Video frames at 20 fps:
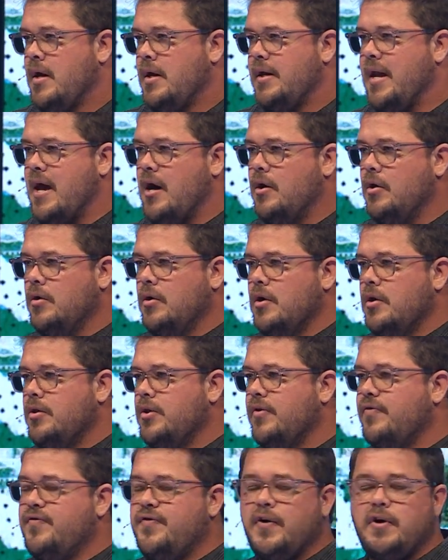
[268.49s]
Now,
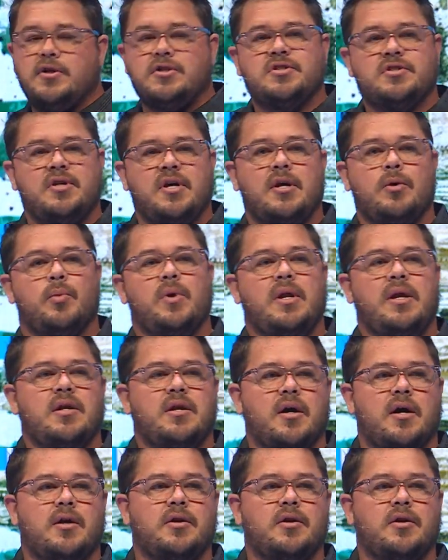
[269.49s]
the first thing we need to